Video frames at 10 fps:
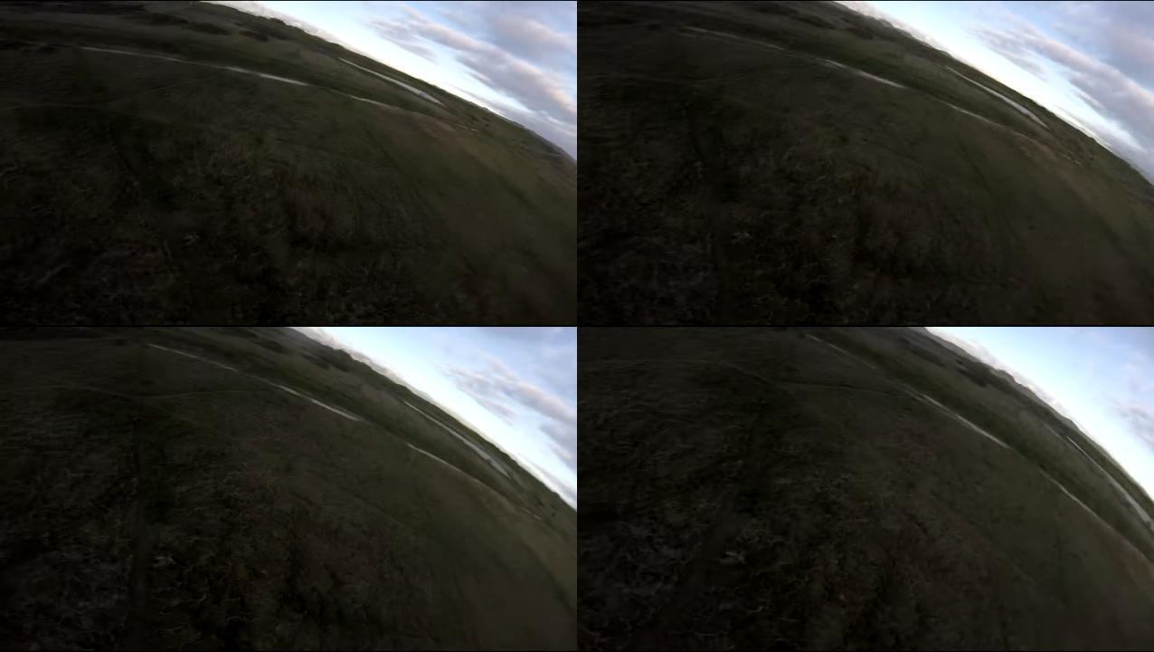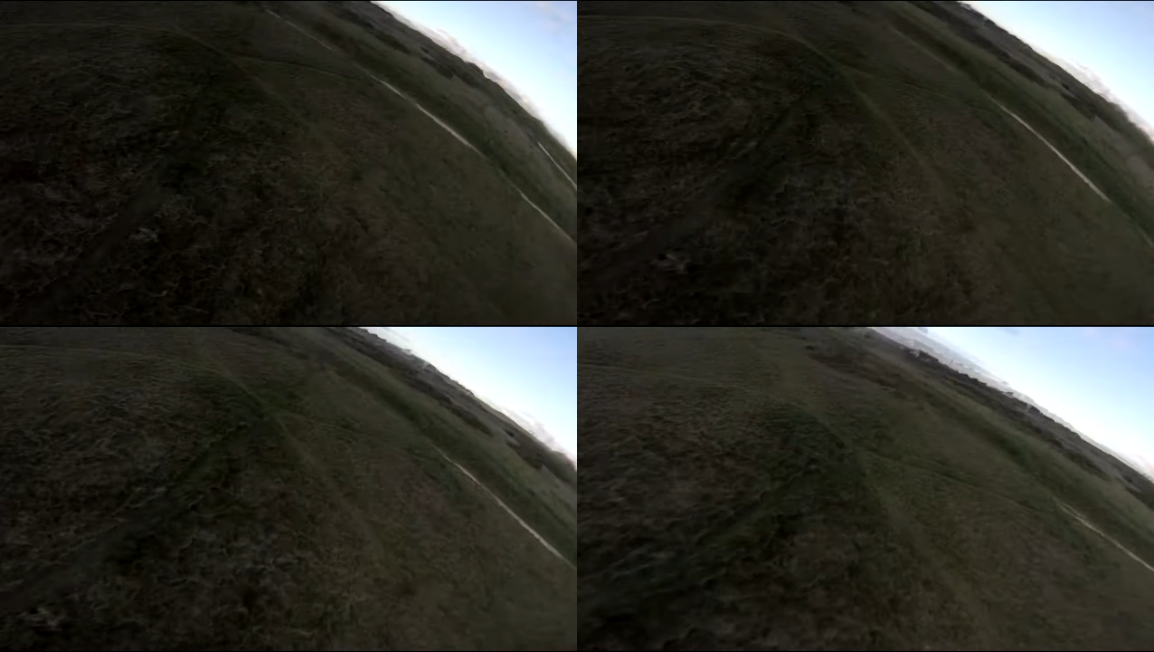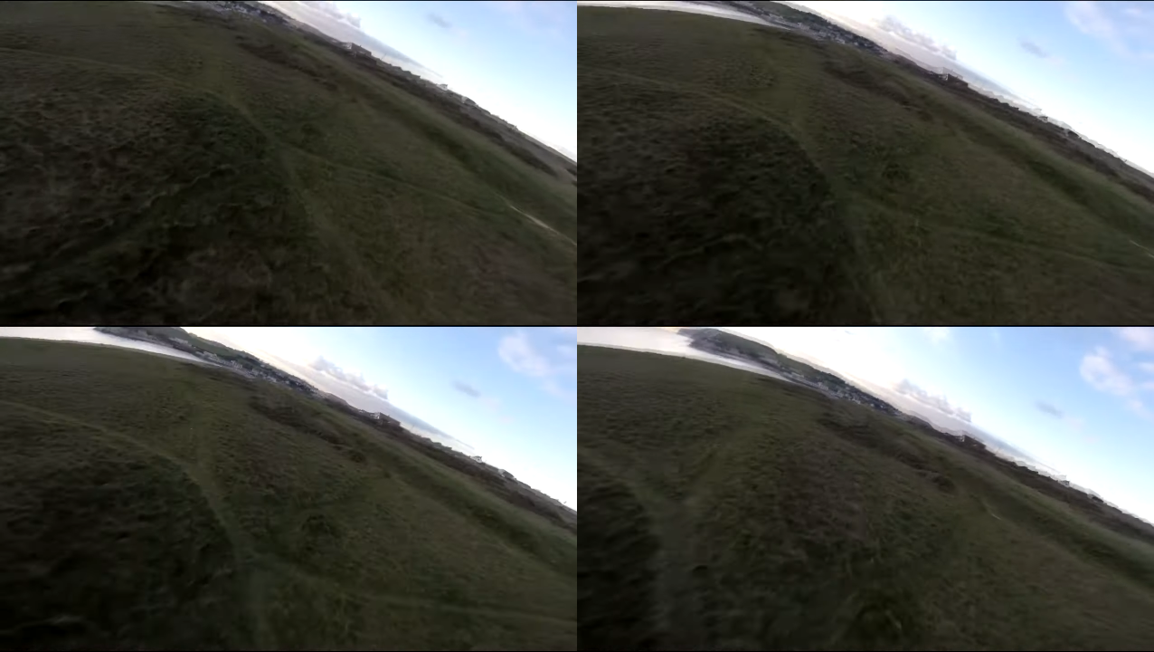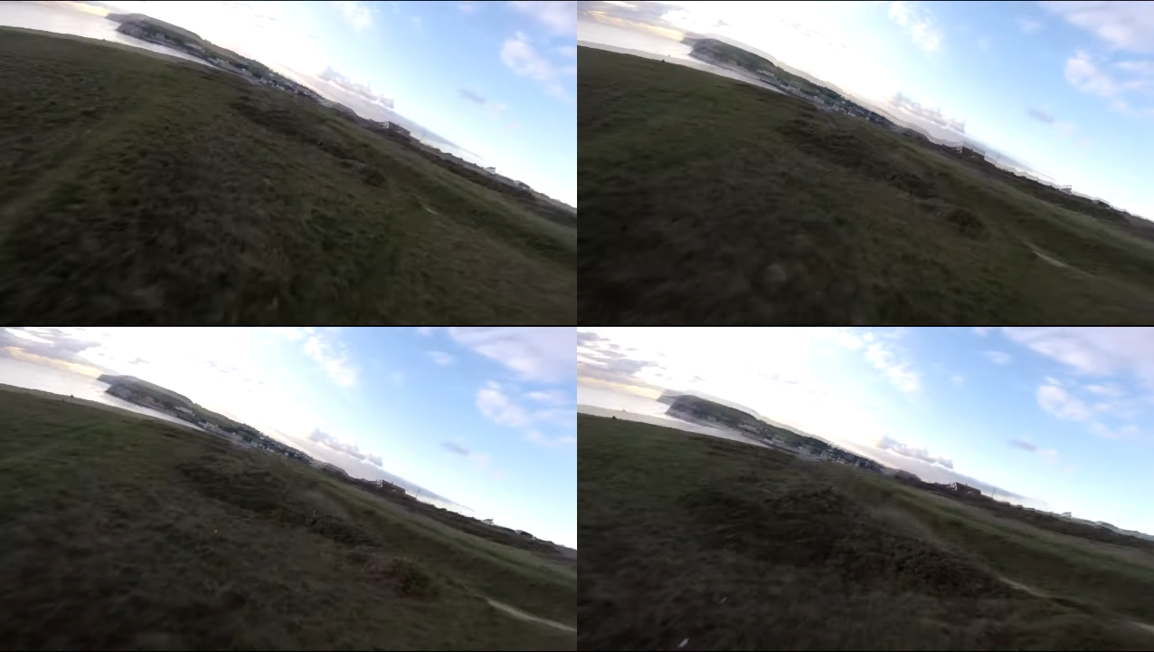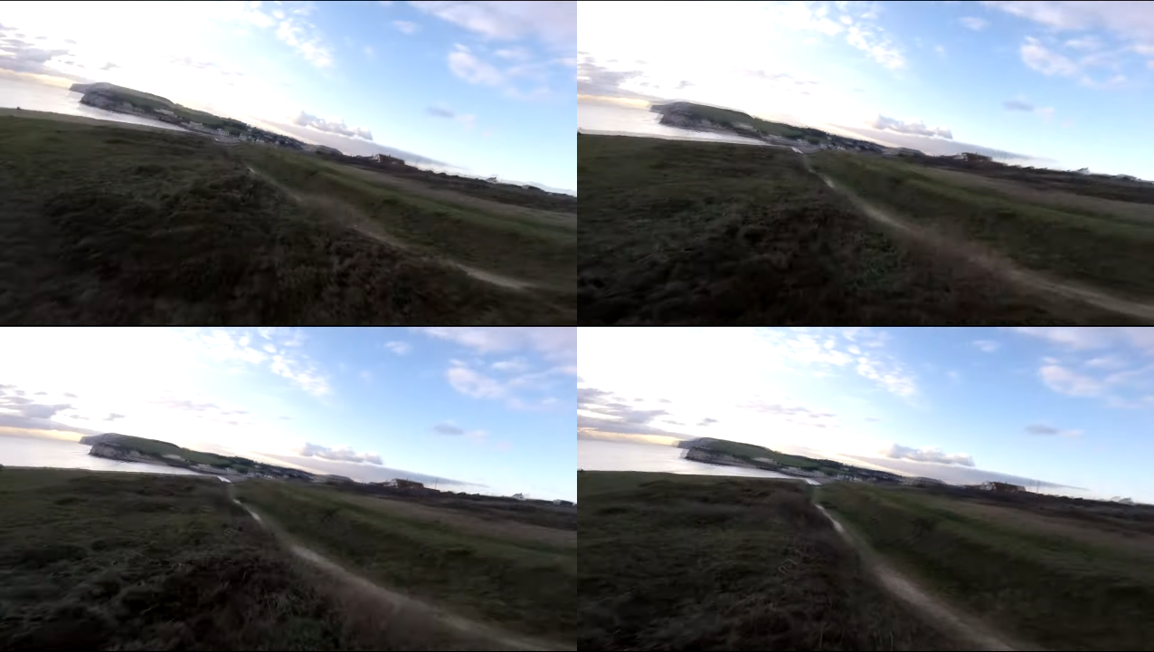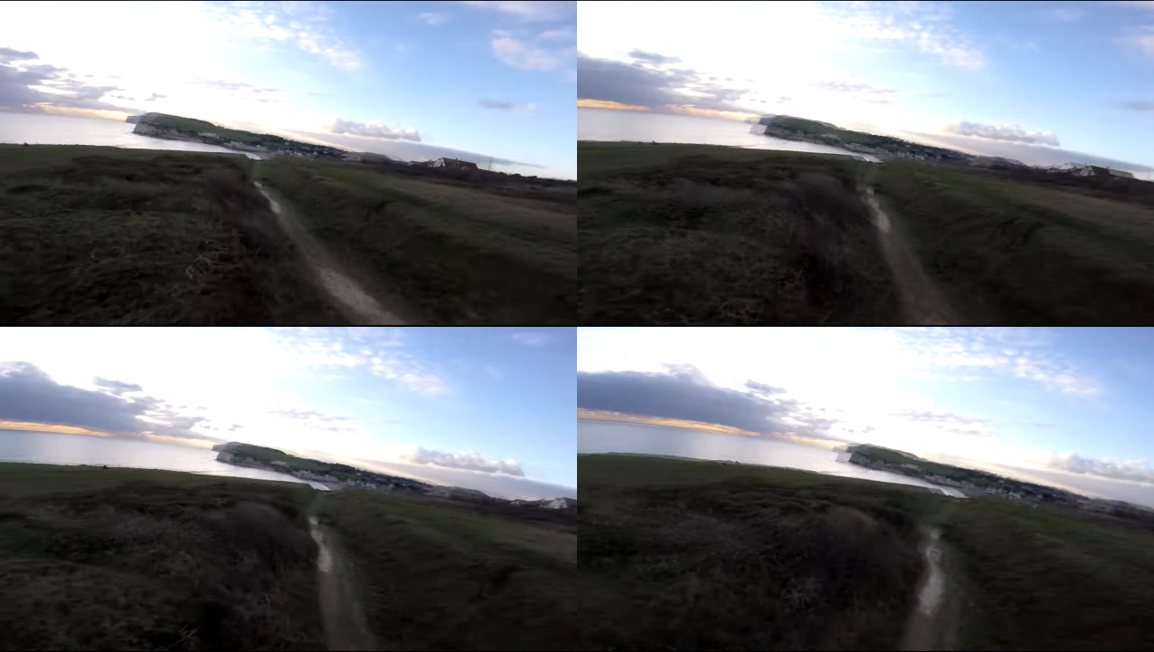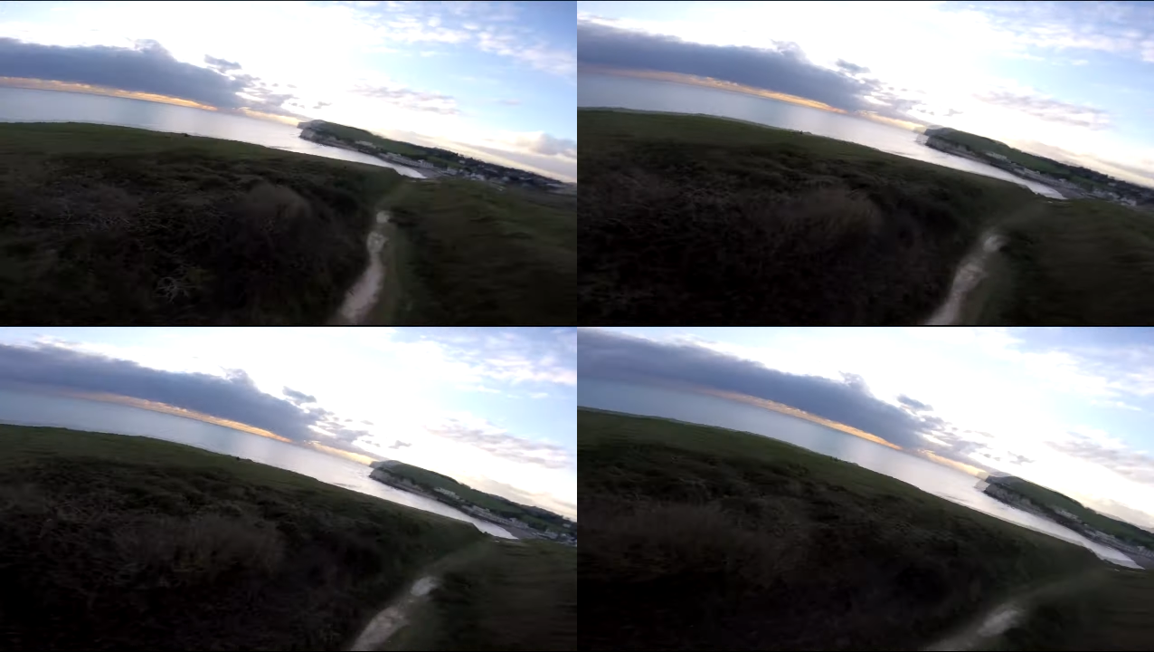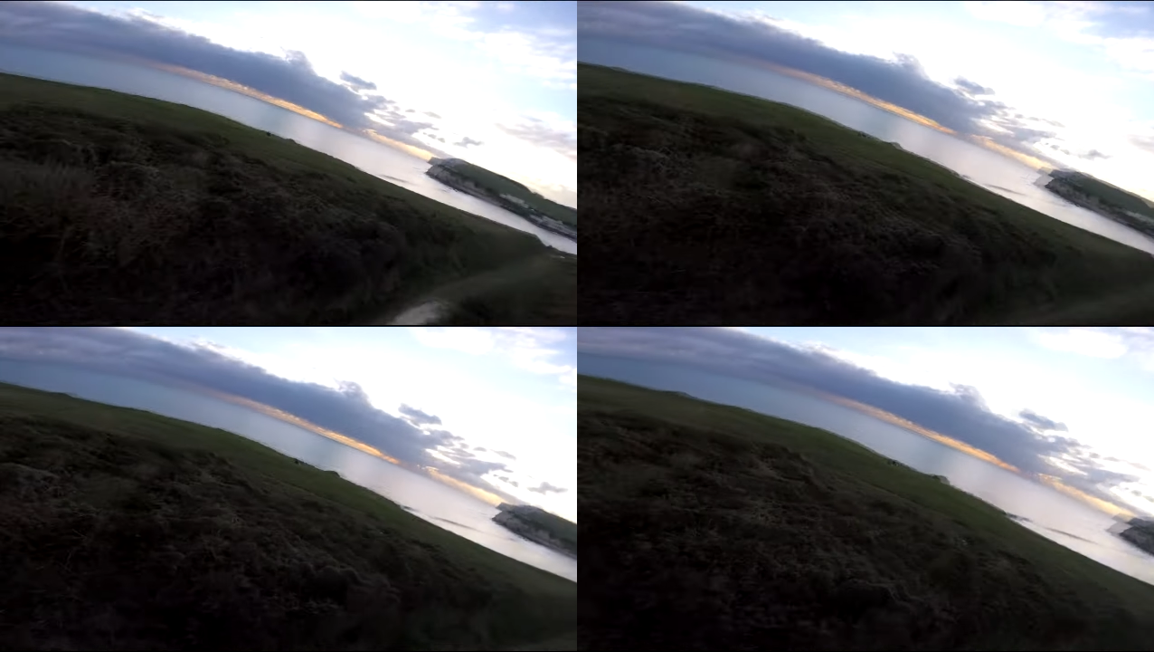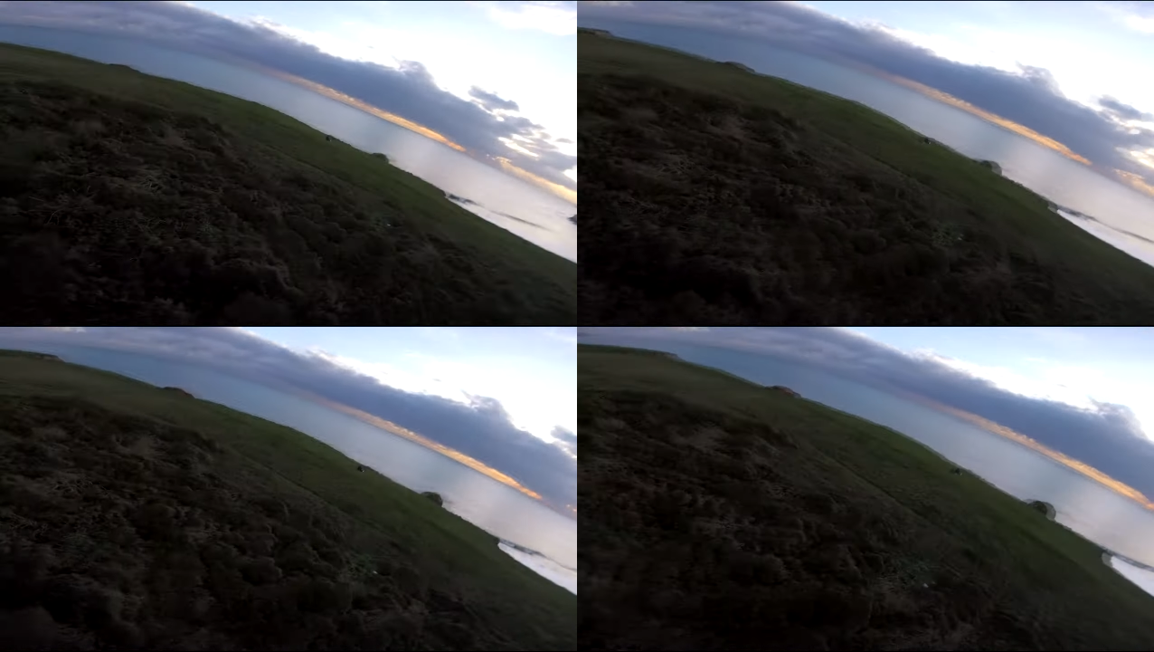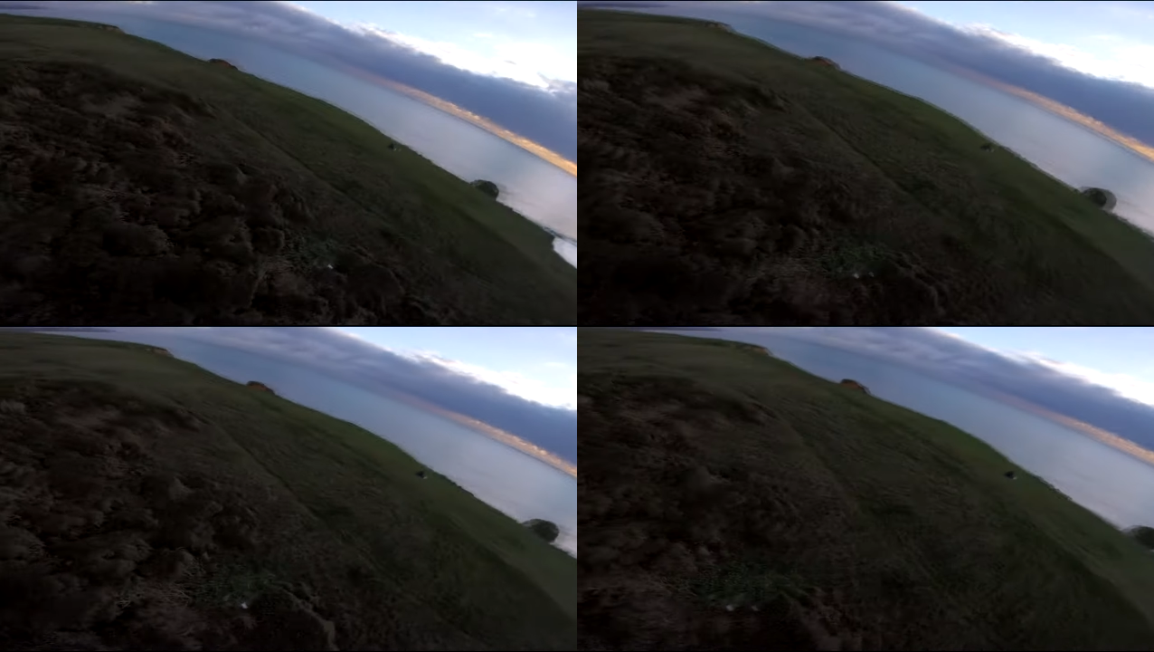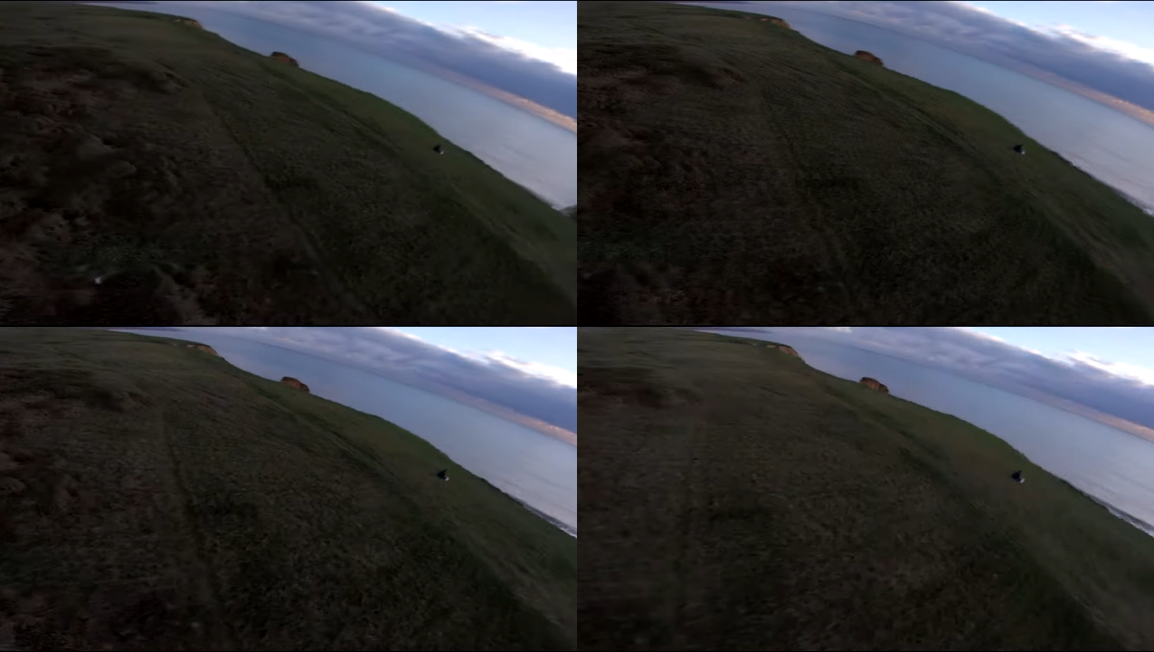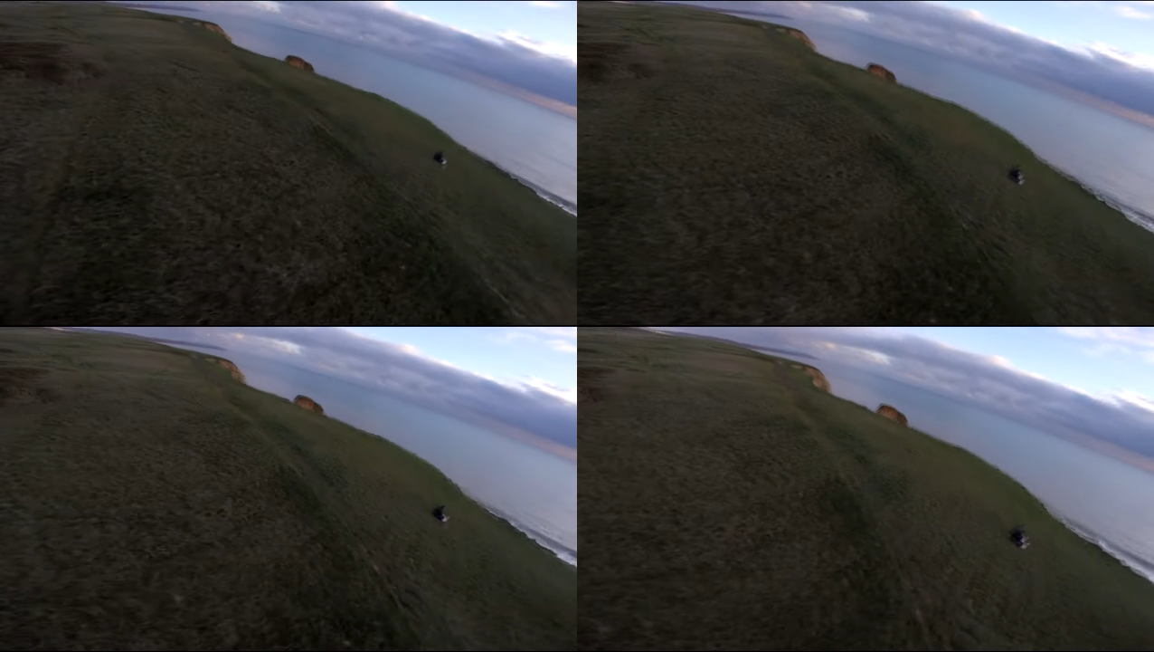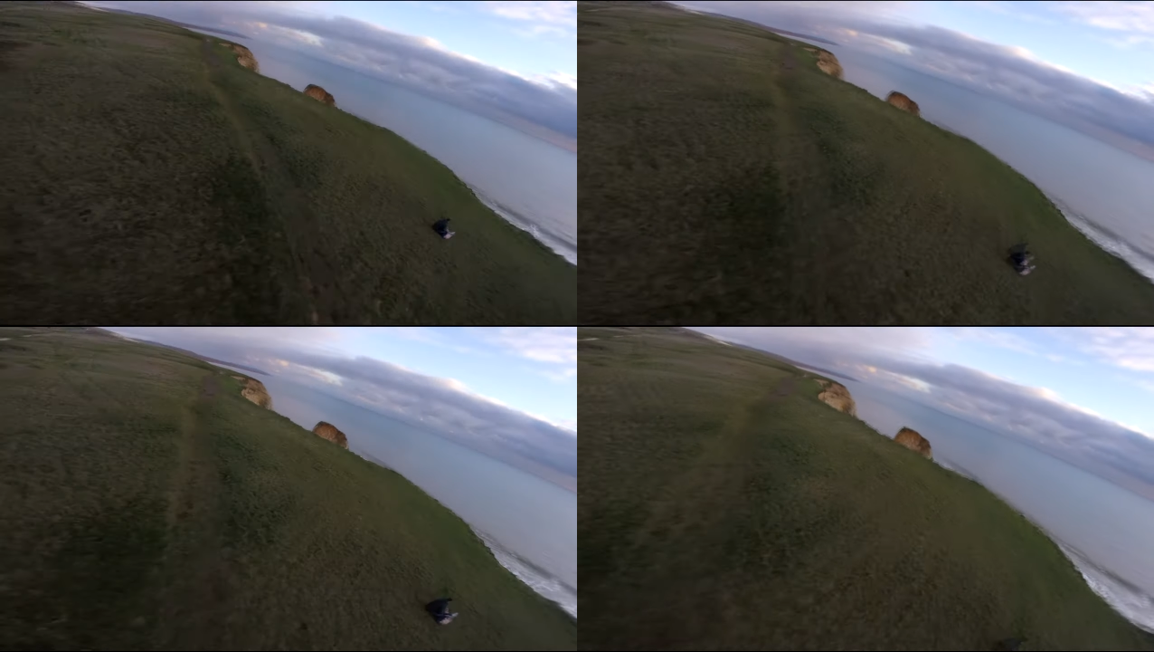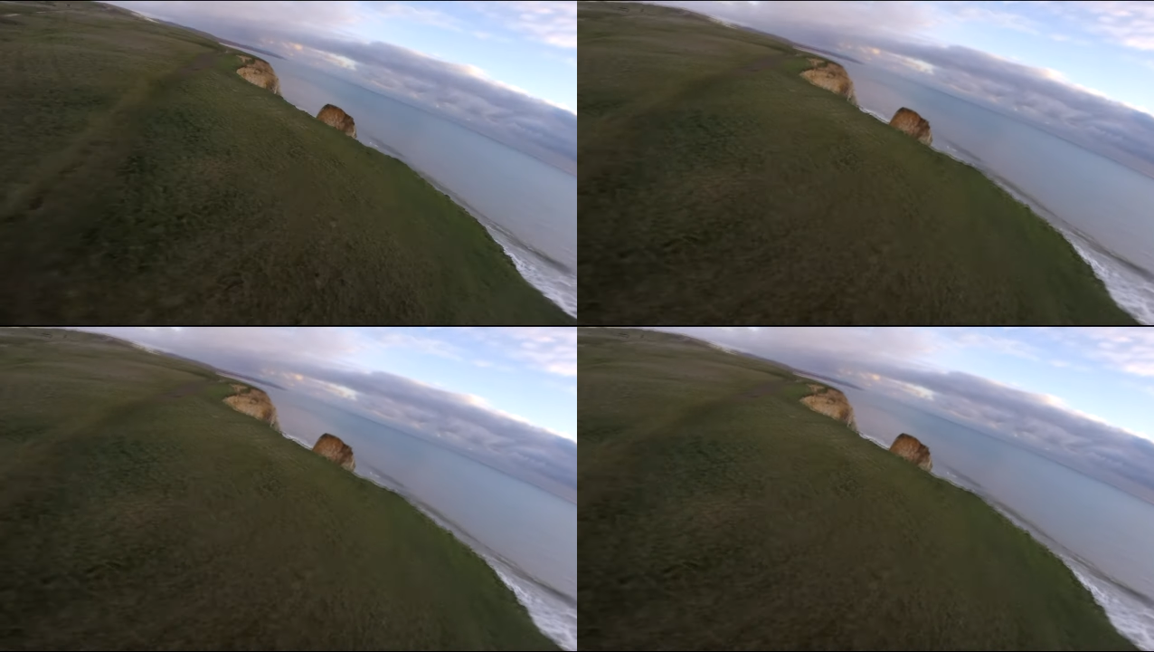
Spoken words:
No face is visible, so there are no lips to read.